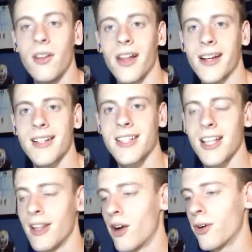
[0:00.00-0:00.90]
Like I
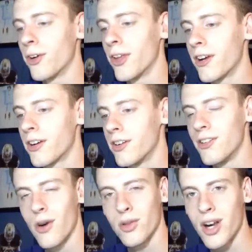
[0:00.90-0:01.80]
said, though, earlier,
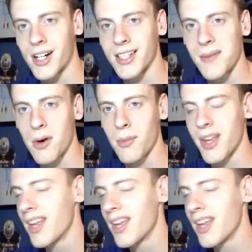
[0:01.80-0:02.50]
no talk on the MLB.